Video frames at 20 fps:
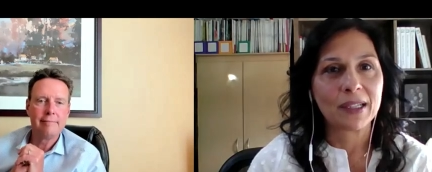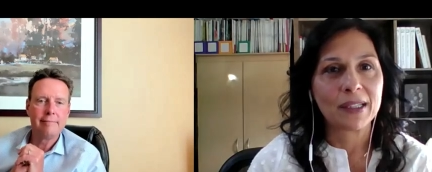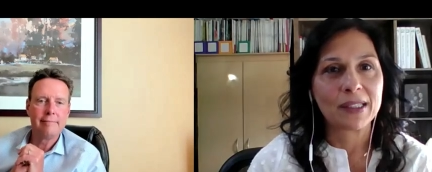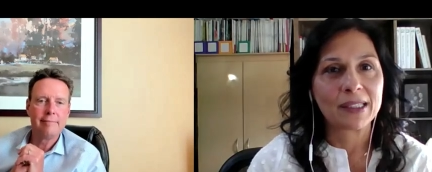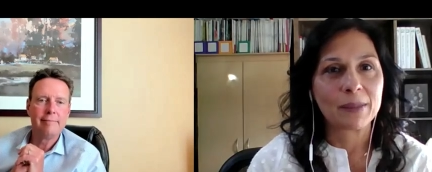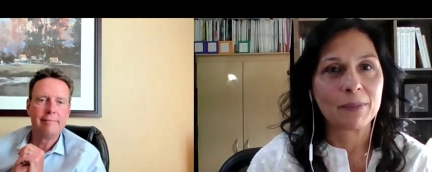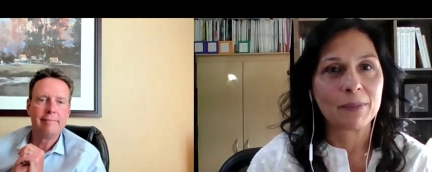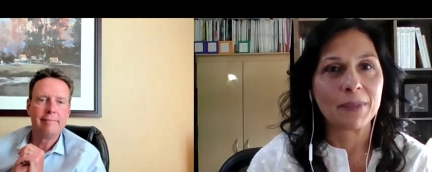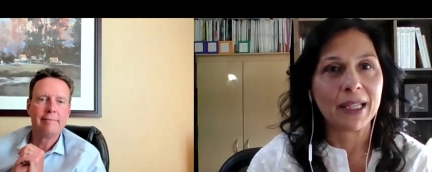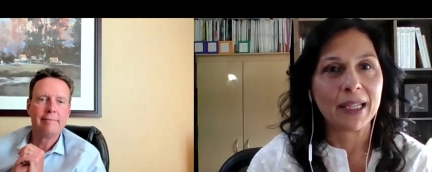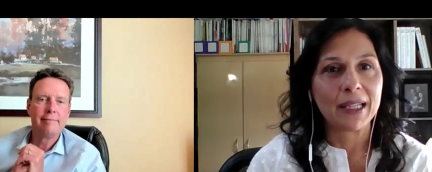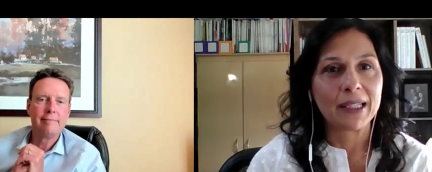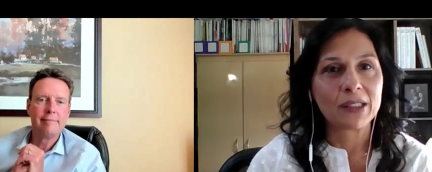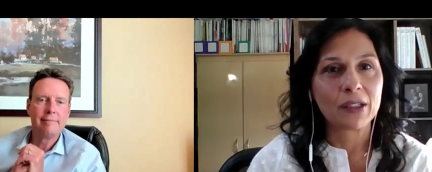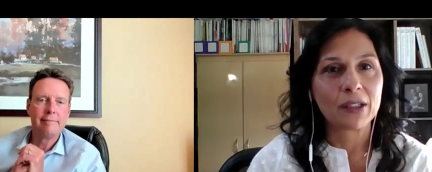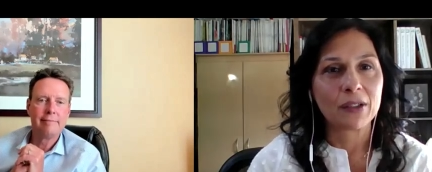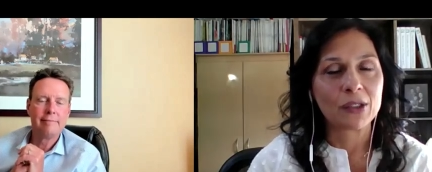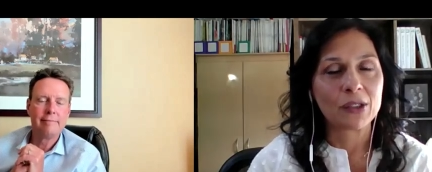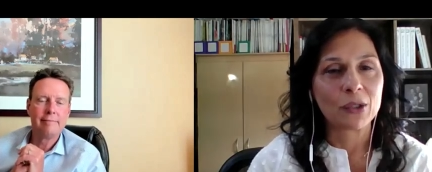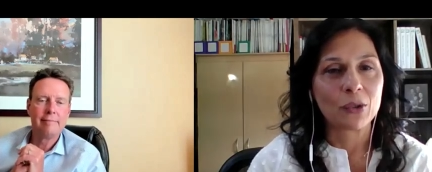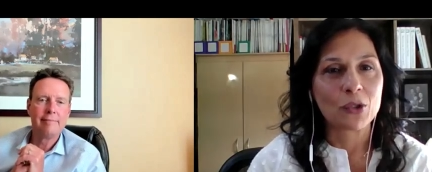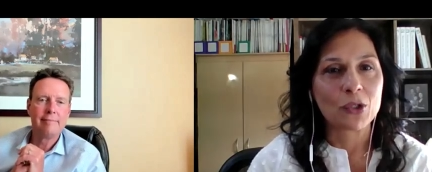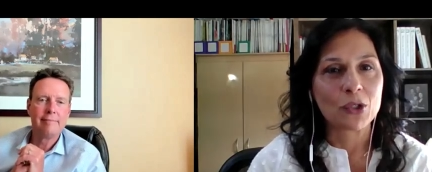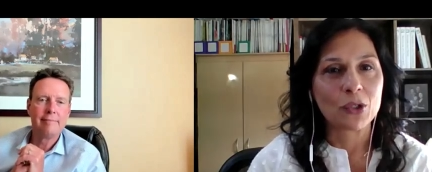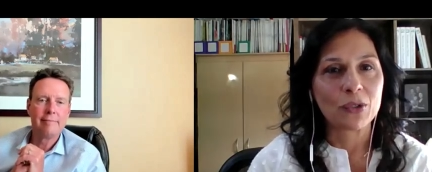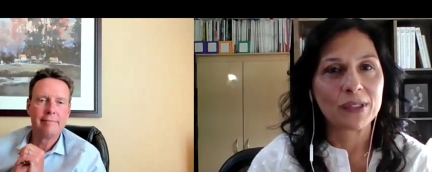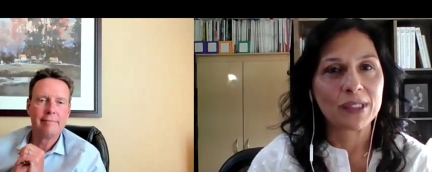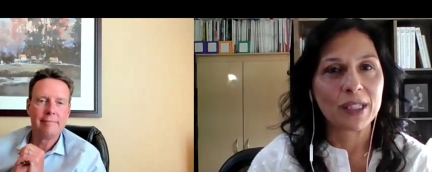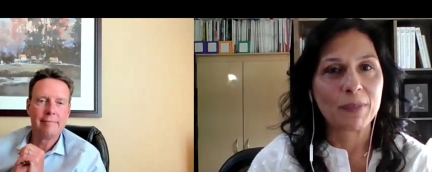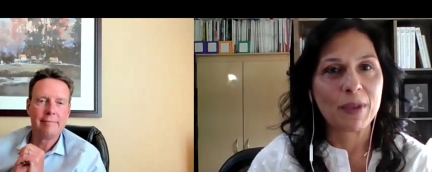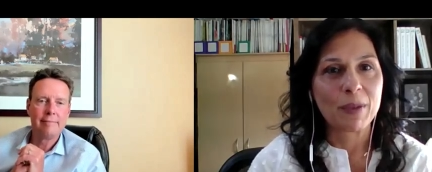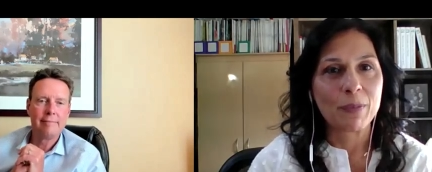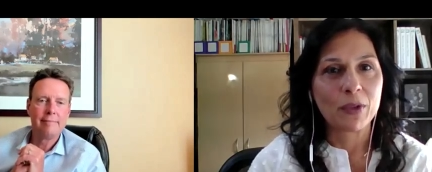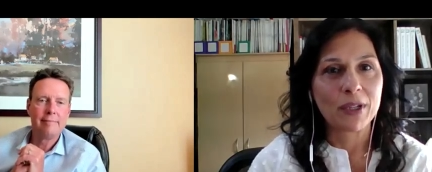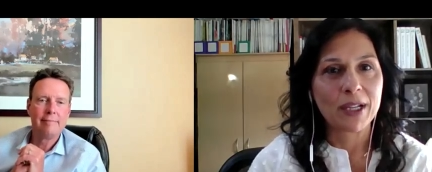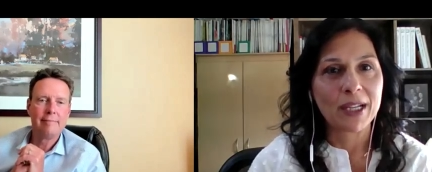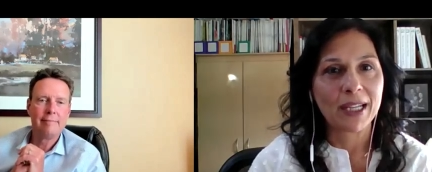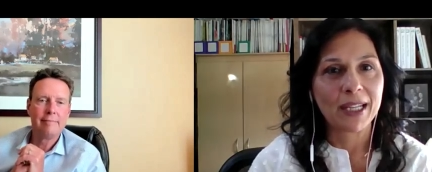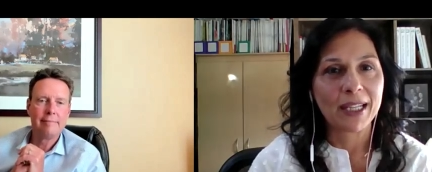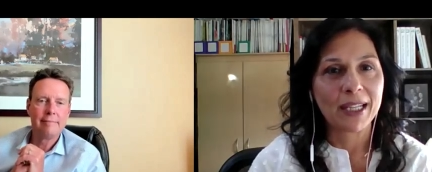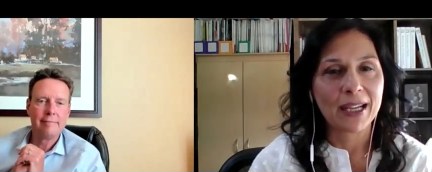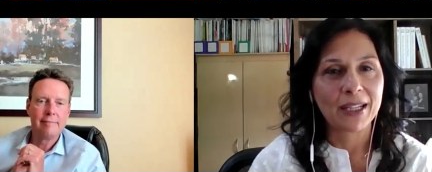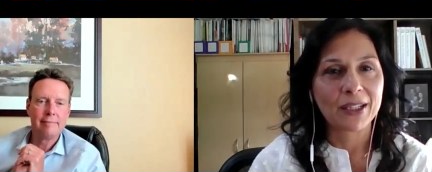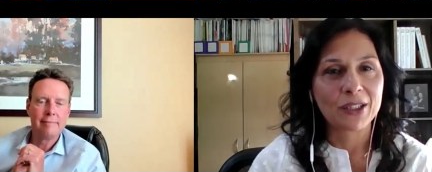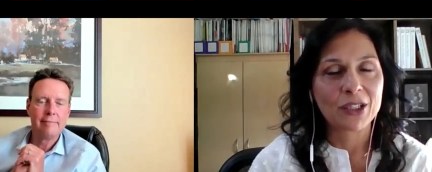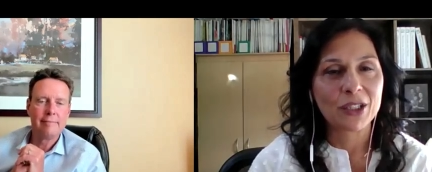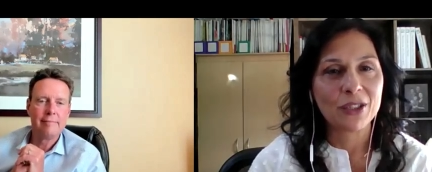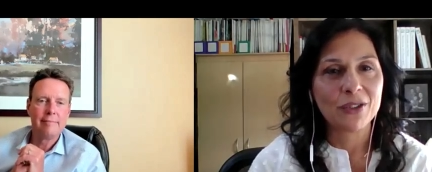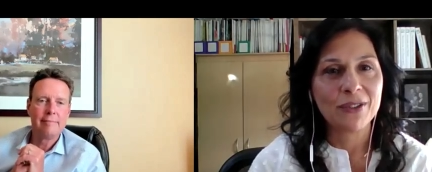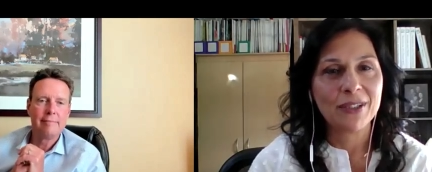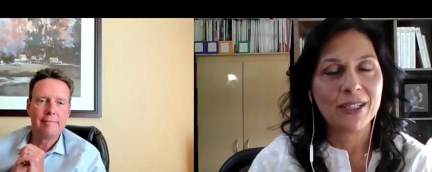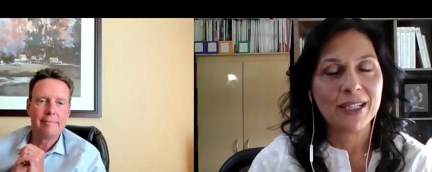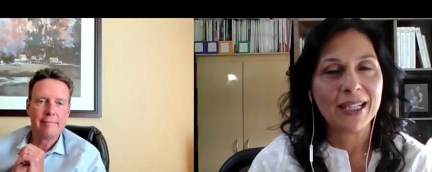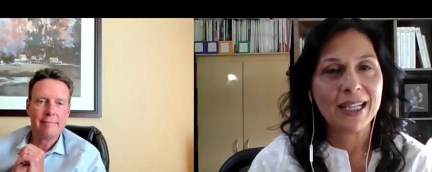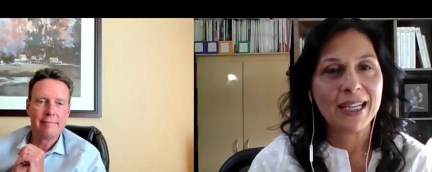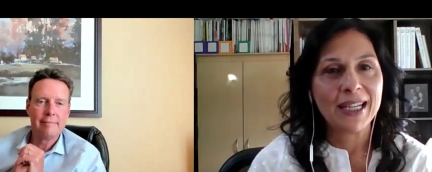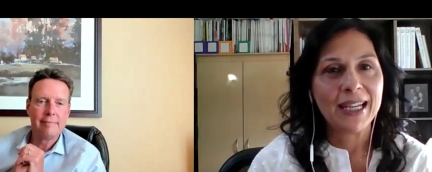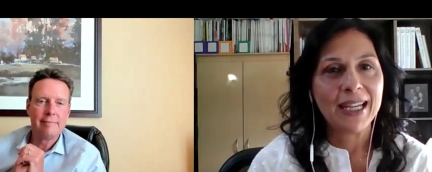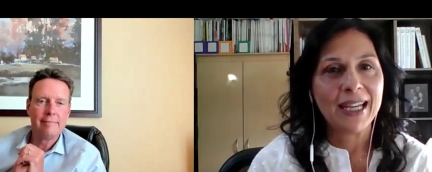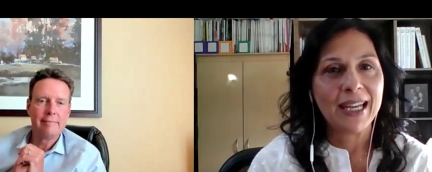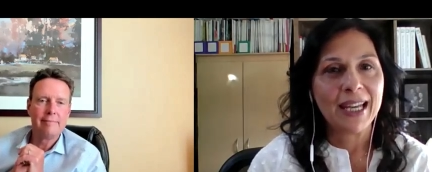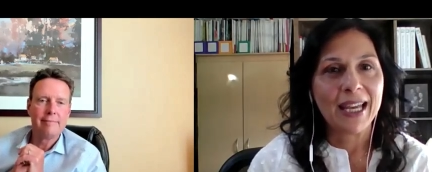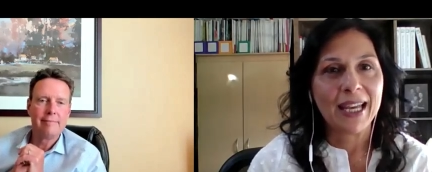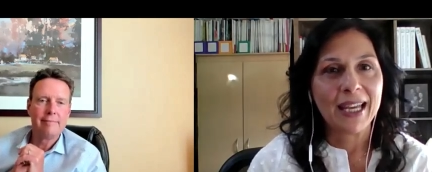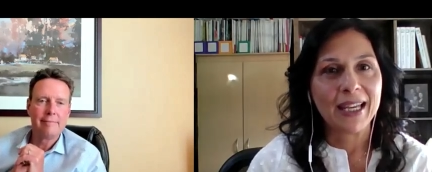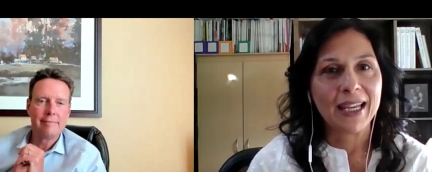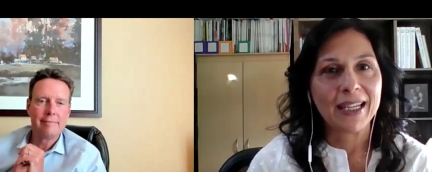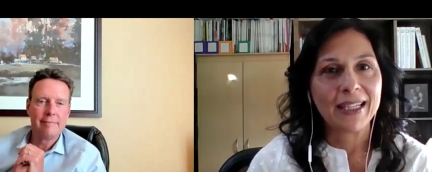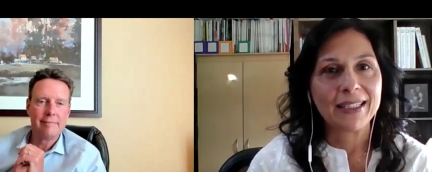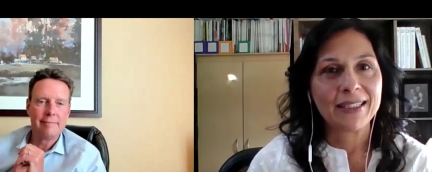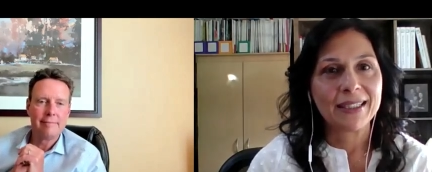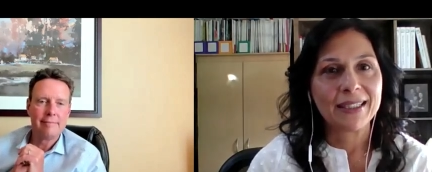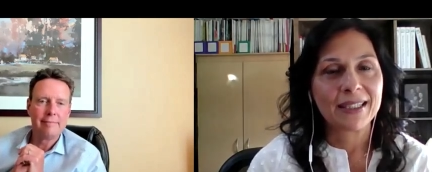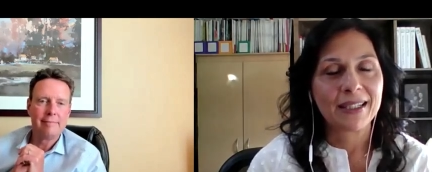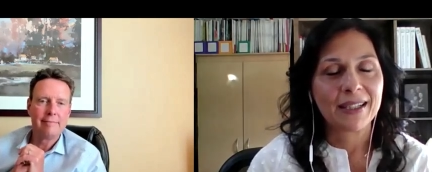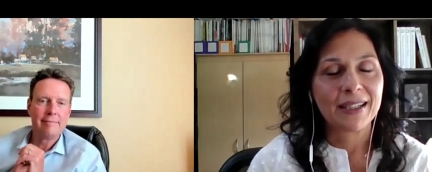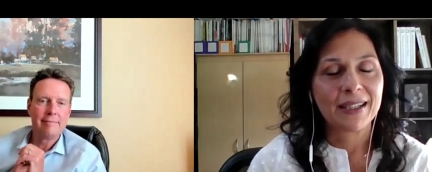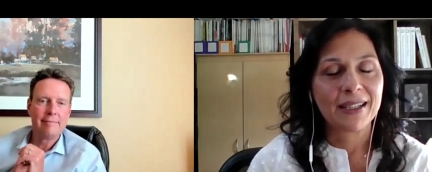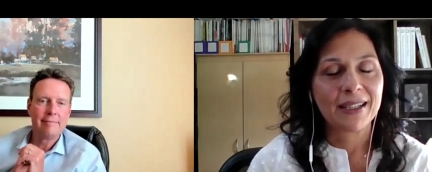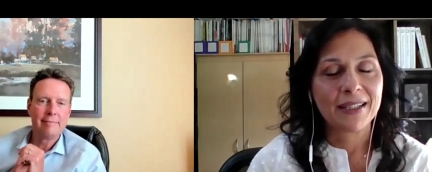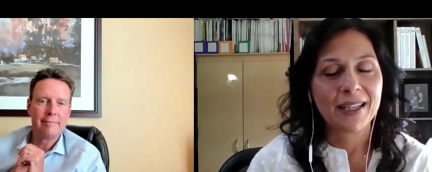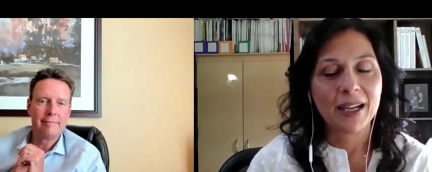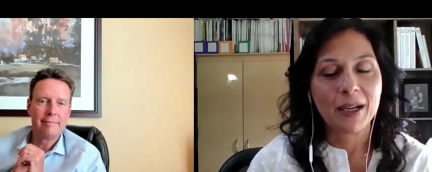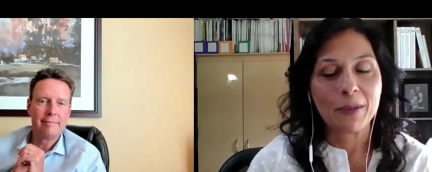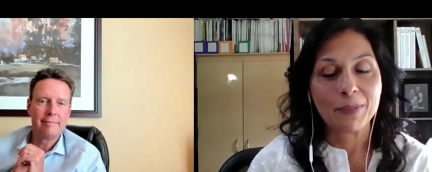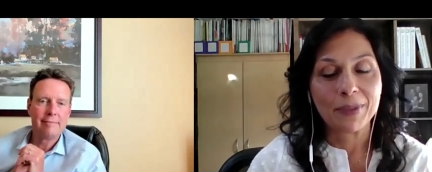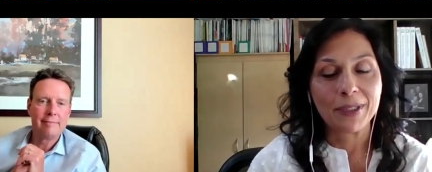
Speaker 1: uh, some links on socials that people can connect to. And uh, yeah,